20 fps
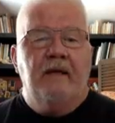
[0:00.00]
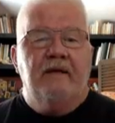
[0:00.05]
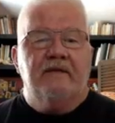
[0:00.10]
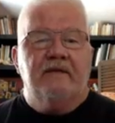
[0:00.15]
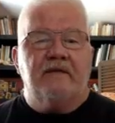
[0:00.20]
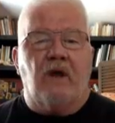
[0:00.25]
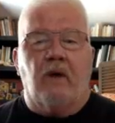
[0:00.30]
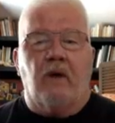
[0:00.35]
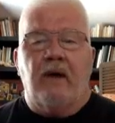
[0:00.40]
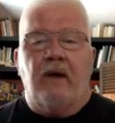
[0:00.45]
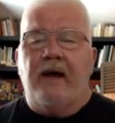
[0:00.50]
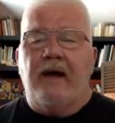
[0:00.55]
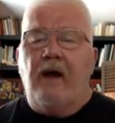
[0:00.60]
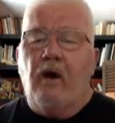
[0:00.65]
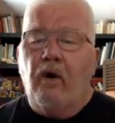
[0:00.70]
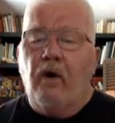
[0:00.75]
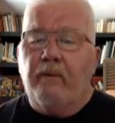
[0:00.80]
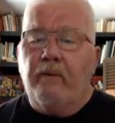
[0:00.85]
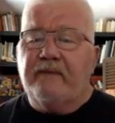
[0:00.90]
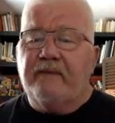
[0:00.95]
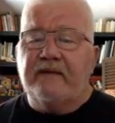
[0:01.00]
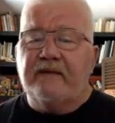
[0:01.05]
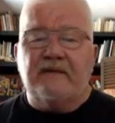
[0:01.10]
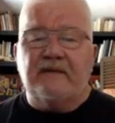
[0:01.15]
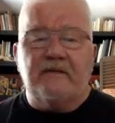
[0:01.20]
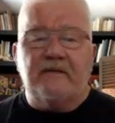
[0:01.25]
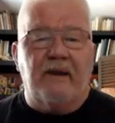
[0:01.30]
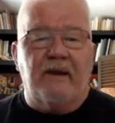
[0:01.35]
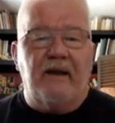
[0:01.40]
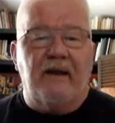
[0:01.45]
So I hope this
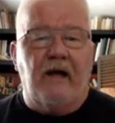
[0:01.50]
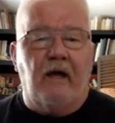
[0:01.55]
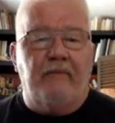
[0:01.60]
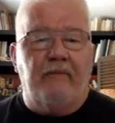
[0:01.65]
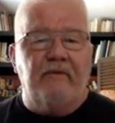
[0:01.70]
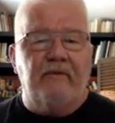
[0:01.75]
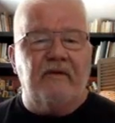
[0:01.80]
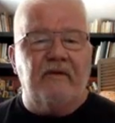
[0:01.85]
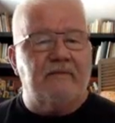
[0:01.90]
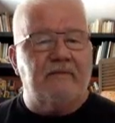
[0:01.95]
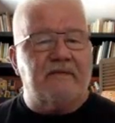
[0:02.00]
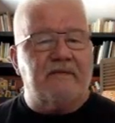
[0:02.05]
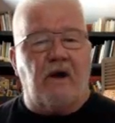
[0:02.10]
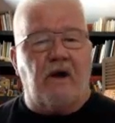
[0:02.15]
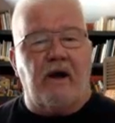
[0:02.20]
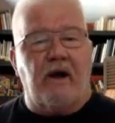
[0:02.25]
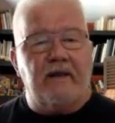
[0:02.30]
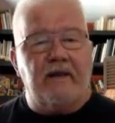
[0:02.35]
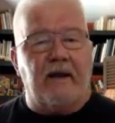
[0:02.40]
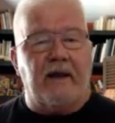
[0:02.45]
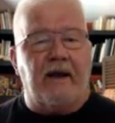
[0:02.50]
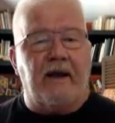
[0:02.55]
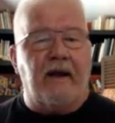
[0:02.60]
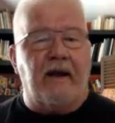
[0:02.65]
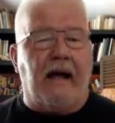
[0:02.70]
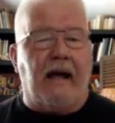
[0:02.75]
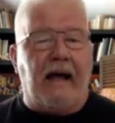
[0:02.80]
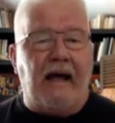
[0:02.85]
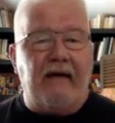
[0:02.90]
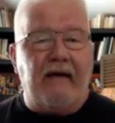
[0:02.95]
has been helpful. I'm sorry that I
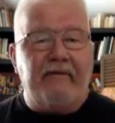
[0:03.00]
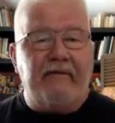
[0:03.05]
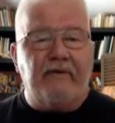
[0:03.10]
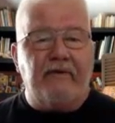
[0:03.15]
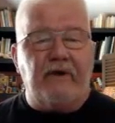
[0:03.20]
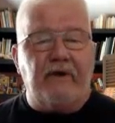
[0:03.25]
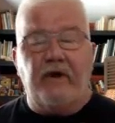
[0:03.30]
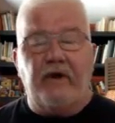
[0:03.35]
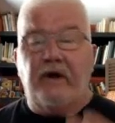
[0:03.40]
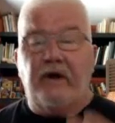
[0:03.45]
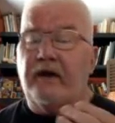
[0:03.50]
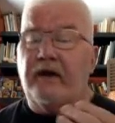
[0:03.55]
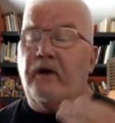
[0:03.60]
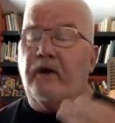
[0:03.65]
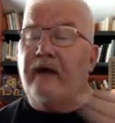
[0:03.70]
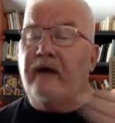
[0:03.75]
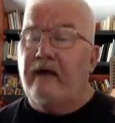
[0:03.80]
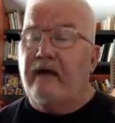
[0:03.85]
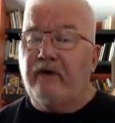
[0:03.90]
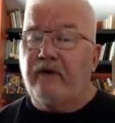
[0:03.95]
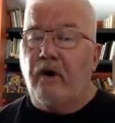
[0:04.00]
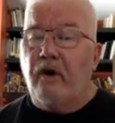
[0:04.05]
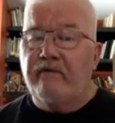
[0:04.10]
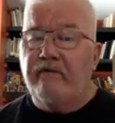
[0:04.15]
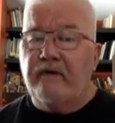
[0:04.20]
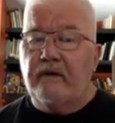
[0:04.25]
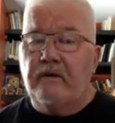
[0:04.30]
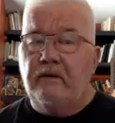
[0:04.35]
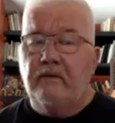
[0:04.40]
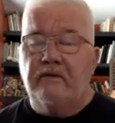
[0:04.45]
coughed, I don't have
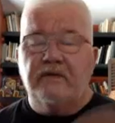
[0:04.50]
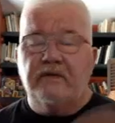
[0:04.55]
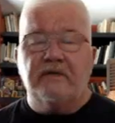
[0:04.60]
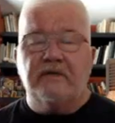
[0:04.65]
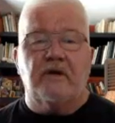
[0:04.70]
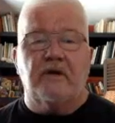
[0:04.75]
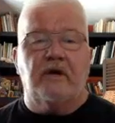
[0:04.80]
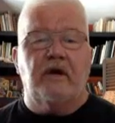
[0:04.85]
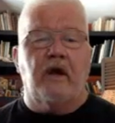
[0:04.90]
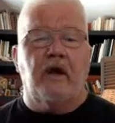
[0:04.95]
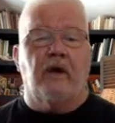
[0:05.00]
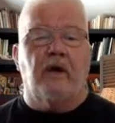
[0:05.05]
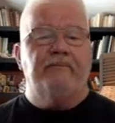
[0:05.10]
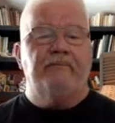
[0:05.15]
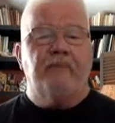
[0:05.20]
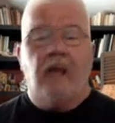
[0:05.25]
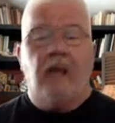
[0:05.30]
COVID, just so you know.